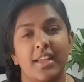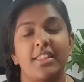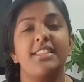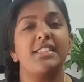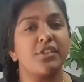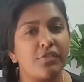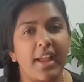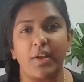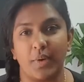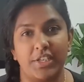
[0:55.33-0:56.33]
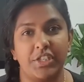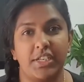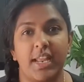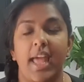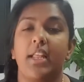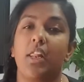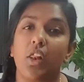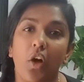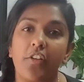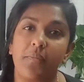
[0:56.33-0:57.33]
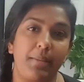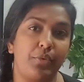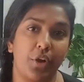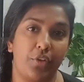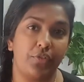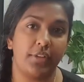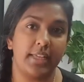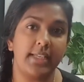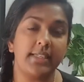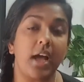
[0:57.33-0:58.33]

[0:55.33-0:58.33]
This is a great question, and a lot of people go through this.